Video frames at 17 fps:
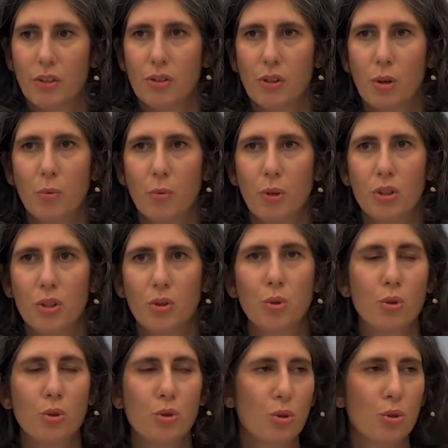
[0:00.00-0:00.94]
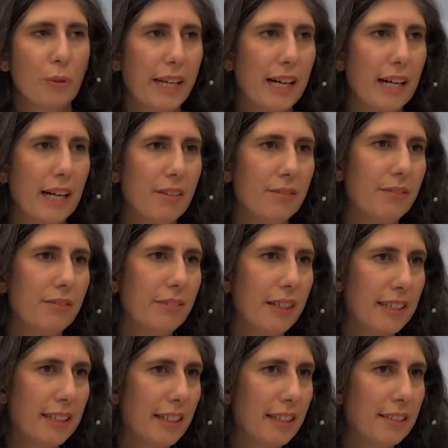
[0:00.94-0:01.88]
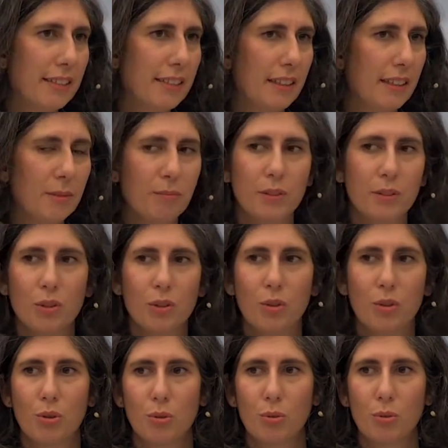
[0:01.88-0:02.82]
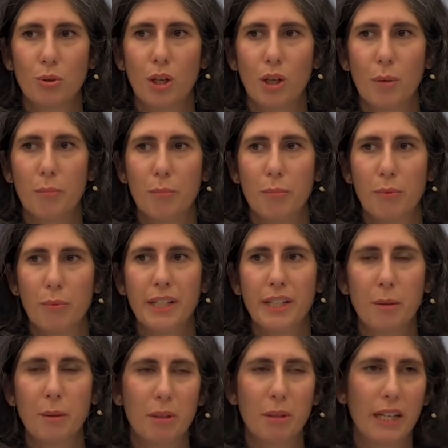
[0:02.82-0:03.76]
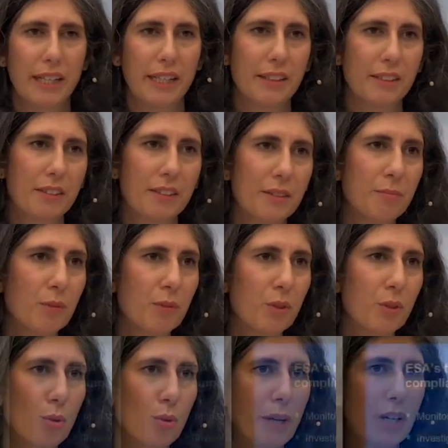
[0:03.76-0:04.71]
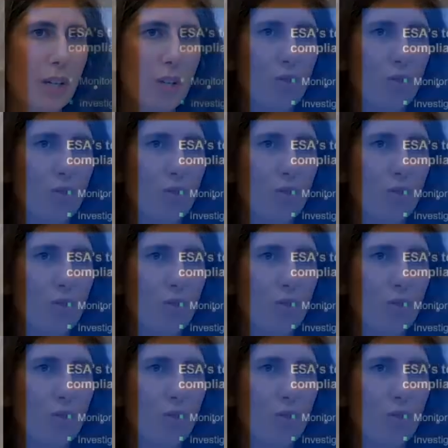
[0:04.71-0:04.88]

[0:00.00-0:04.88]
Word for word: So what tools do we have as ESA to uh, bring compliance, to make